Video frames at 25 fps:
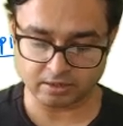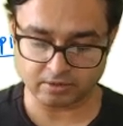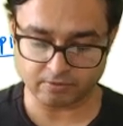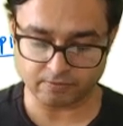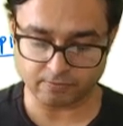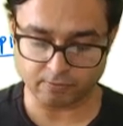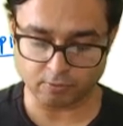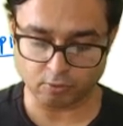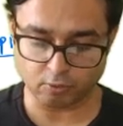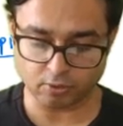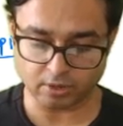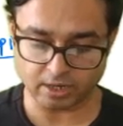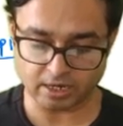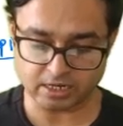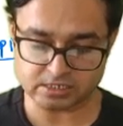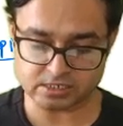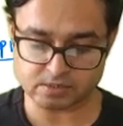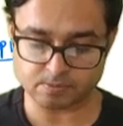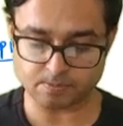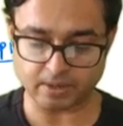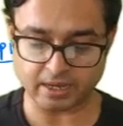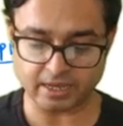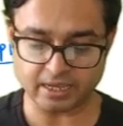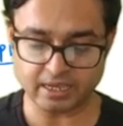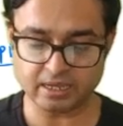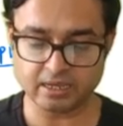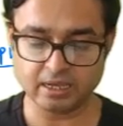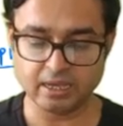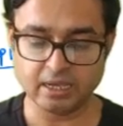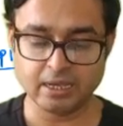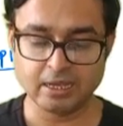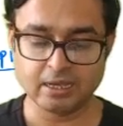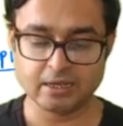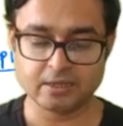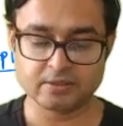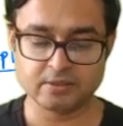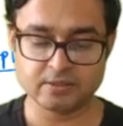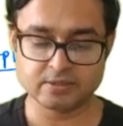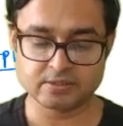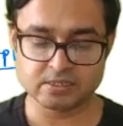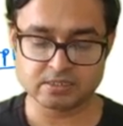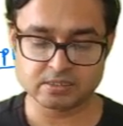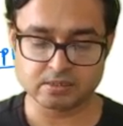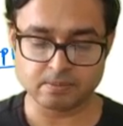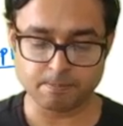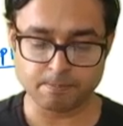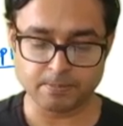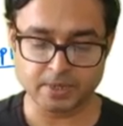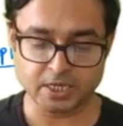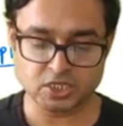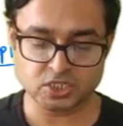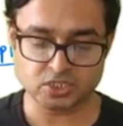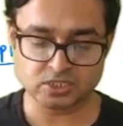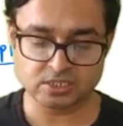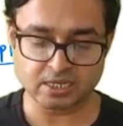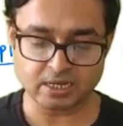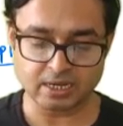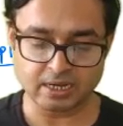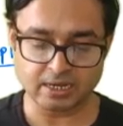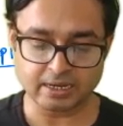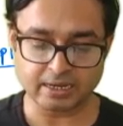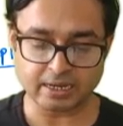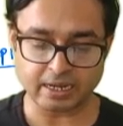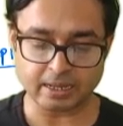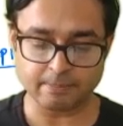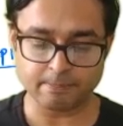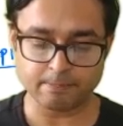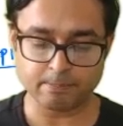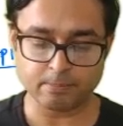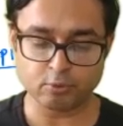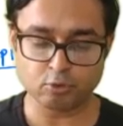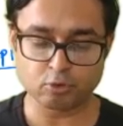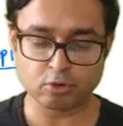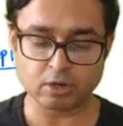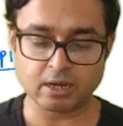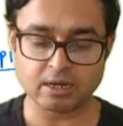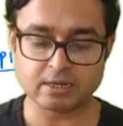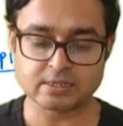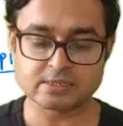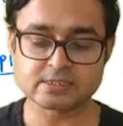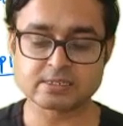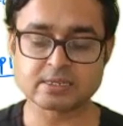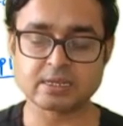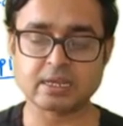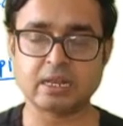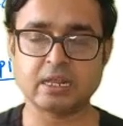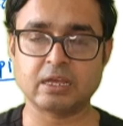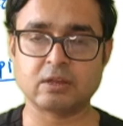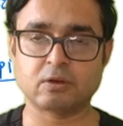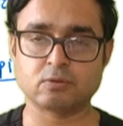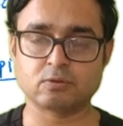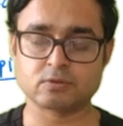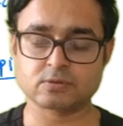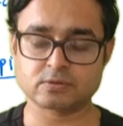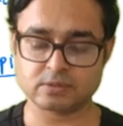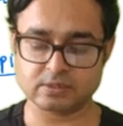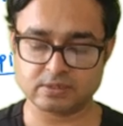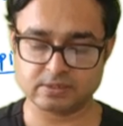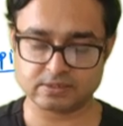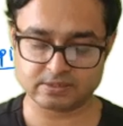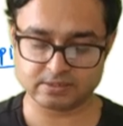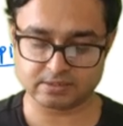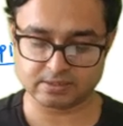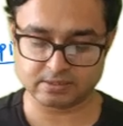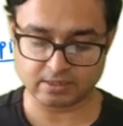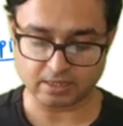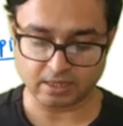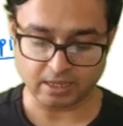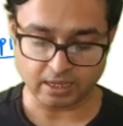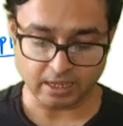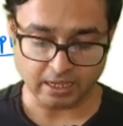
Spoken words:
focal spike, this is mesial temporal sclerosis.